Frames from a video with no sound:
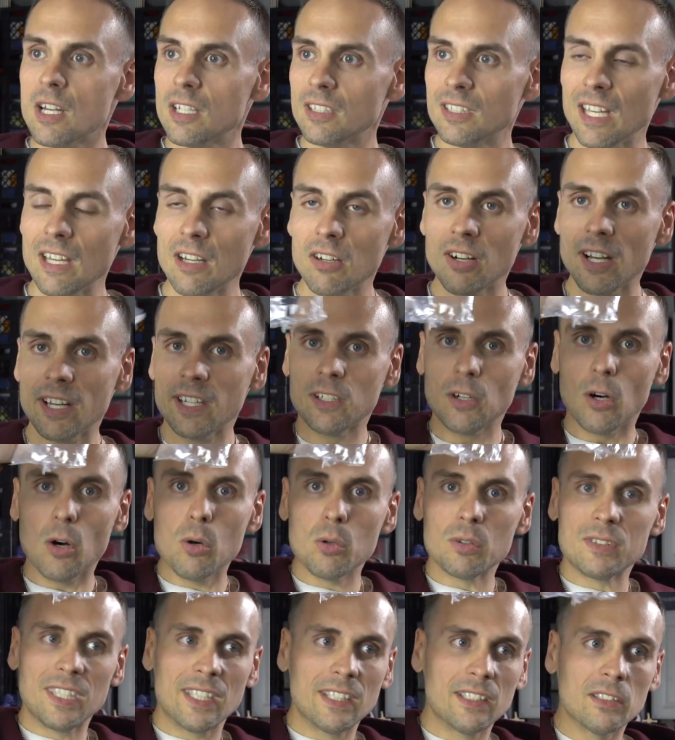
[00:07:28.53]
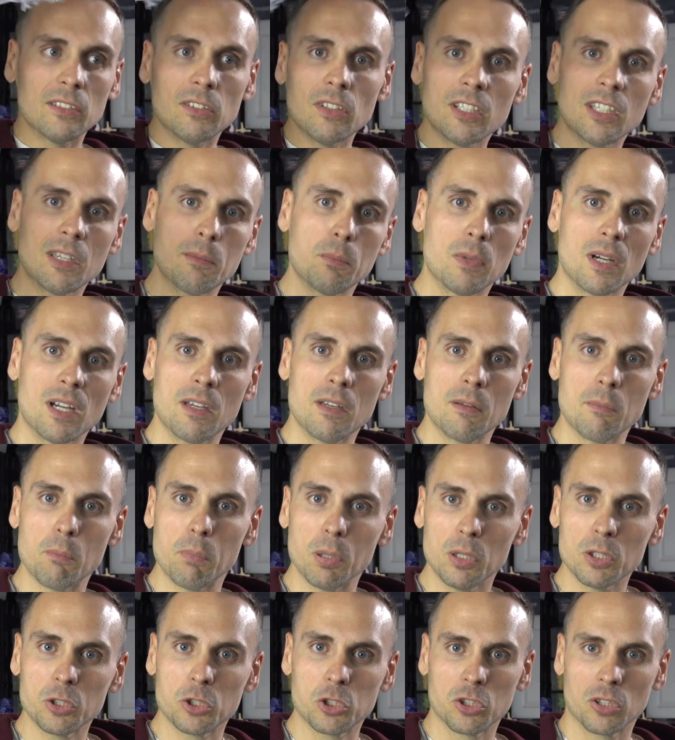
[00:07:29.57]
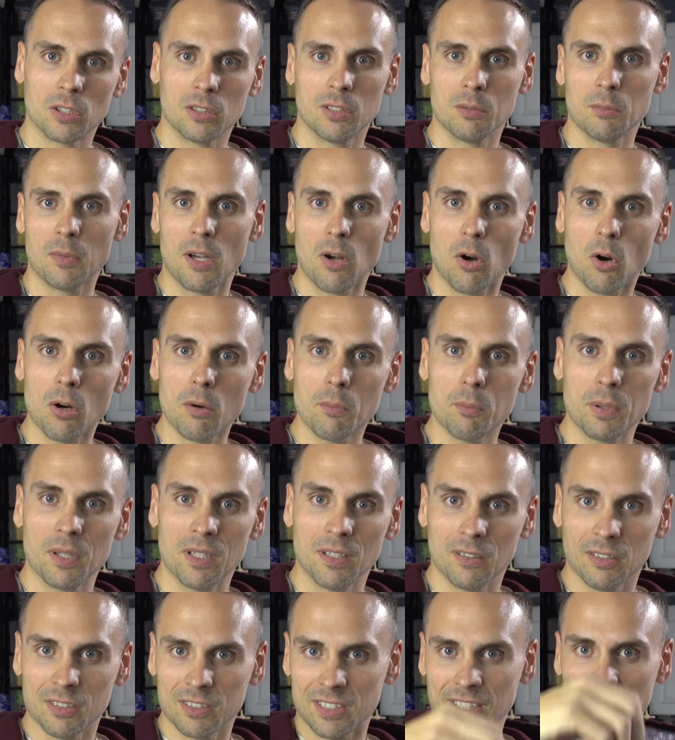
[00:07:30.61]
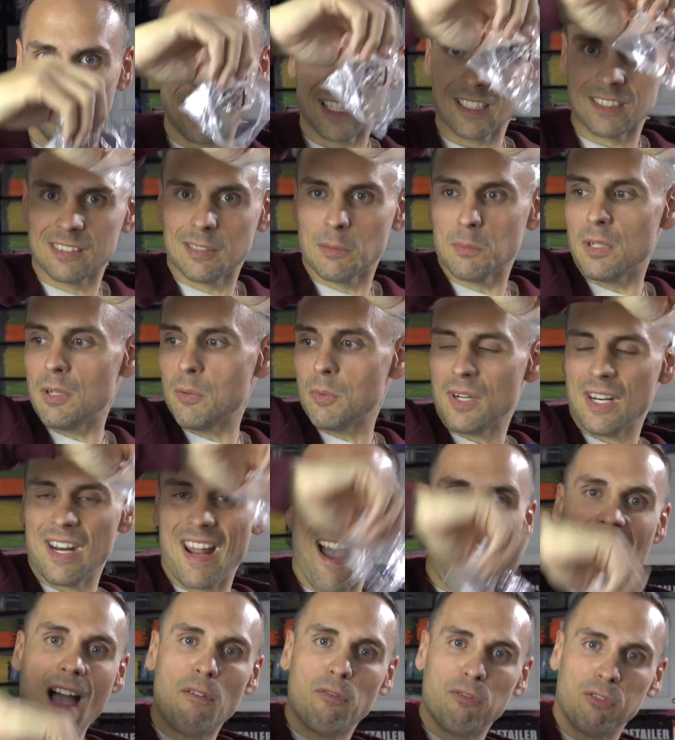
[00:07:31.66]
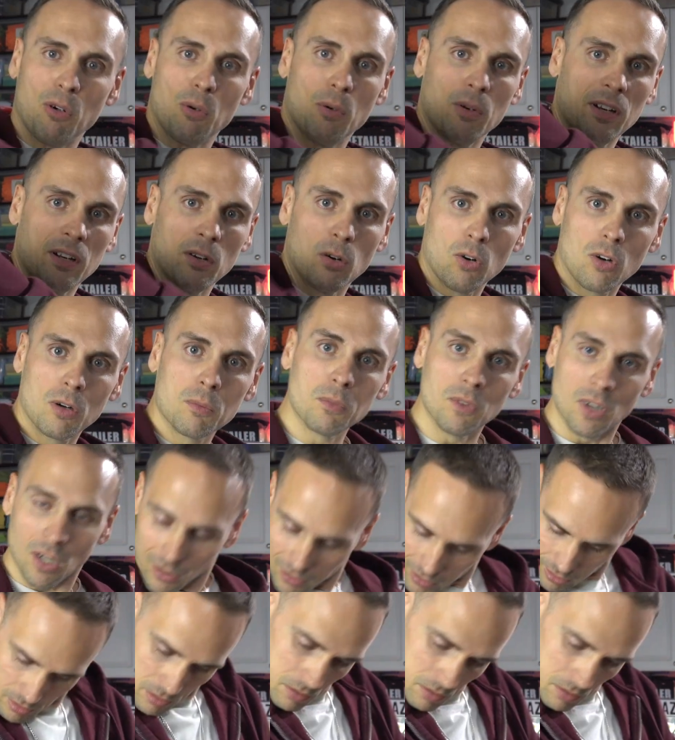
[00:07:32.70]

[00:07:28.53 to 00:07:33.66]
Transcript: They're like, oh, take a look at my bush under my armpit. It looks like I got somebody with an afro and an arm lock.